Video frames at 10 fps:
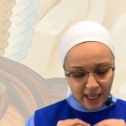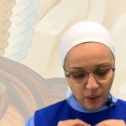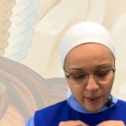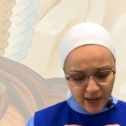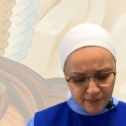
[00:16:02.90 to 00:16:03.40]

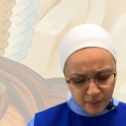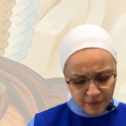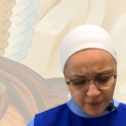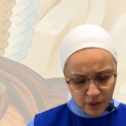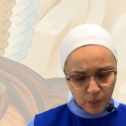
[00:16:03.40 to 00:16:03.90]
whenever we
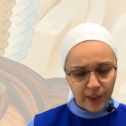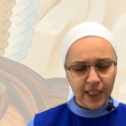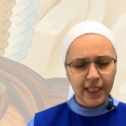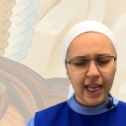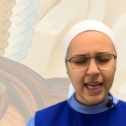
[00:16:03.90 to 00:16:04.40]
feel
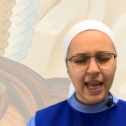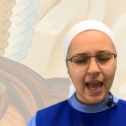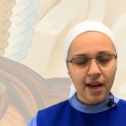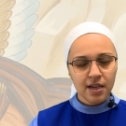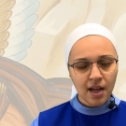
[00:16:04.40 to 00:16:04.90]
weak,
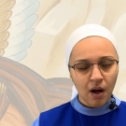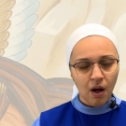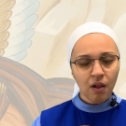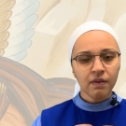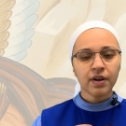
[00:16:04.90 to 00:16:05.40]
in
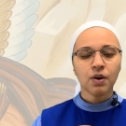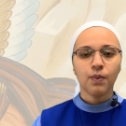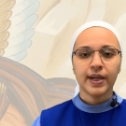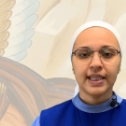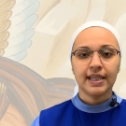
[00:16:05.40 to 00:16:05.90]
all of our
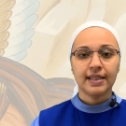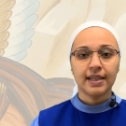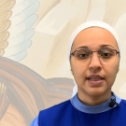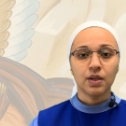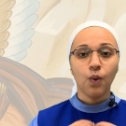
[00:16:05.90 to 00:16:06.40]
weaknesses,